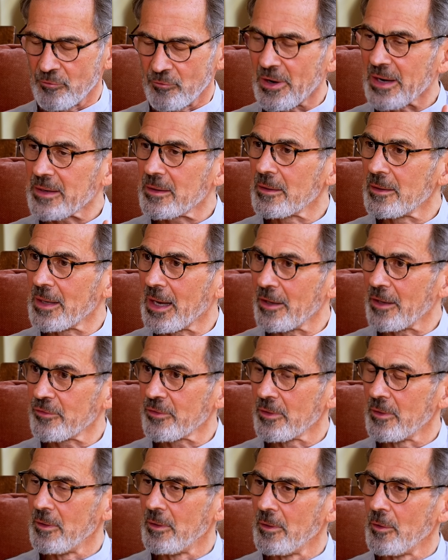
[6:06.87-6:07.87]

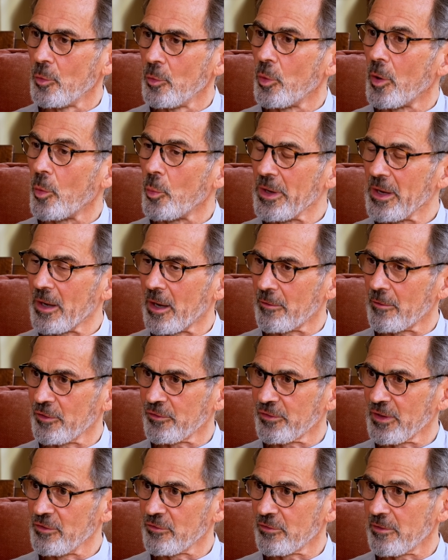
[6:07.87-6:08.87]
recognize what we
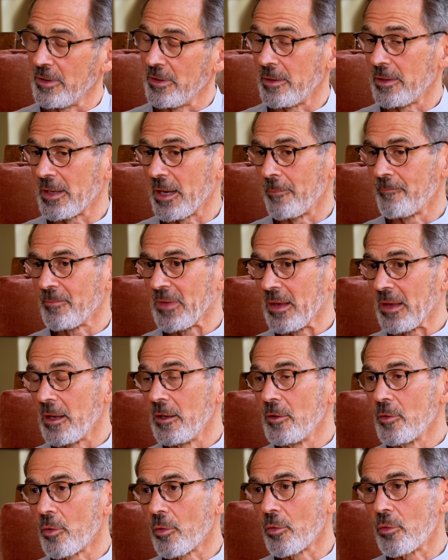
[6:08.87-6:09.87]
are essentially. Now,
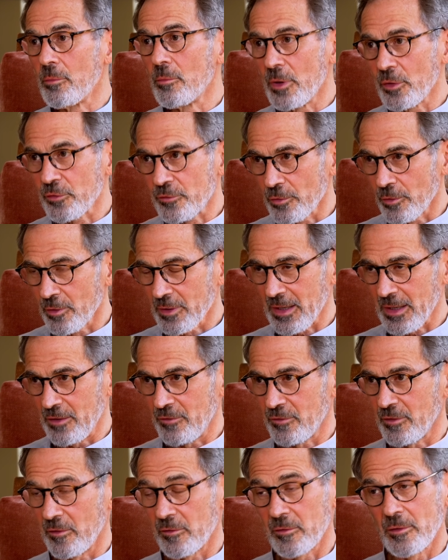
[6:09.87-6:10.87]
in almost all
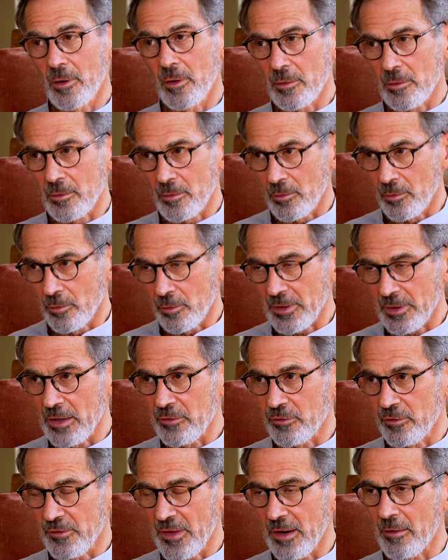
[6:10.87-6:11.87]
cases, not all
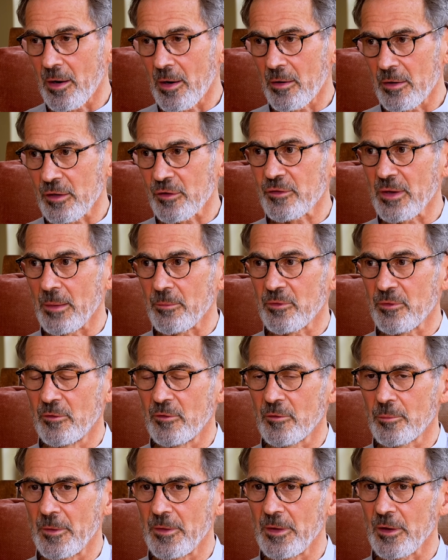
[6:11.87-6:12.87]
cases, there are
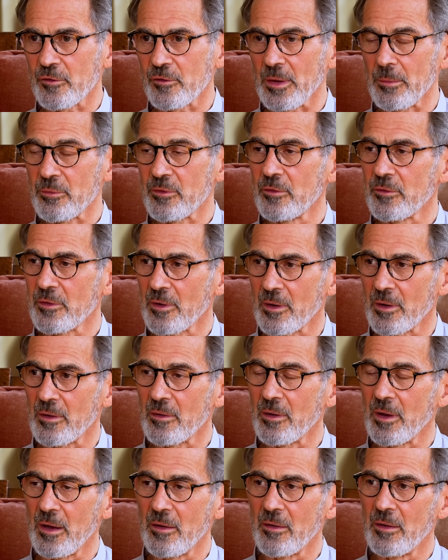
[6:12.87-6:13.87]
exceptions, but the exceptions
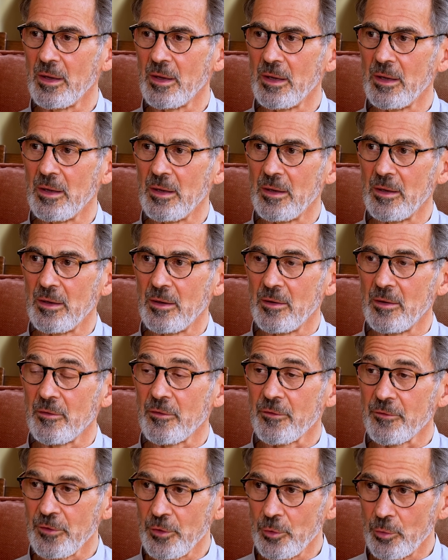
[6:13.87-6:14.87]
are
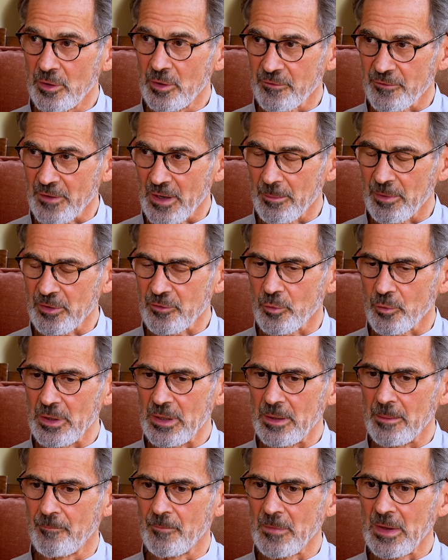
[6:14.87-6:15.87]
few and far
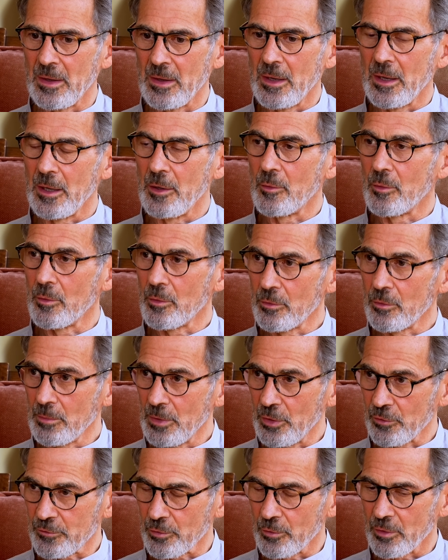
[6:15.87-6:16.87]
between. In
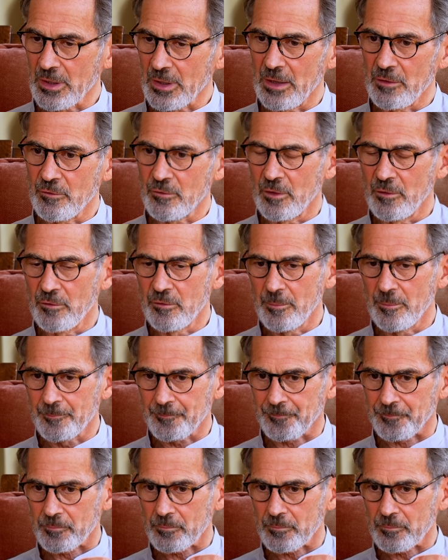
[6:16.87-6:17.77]
almost all cases,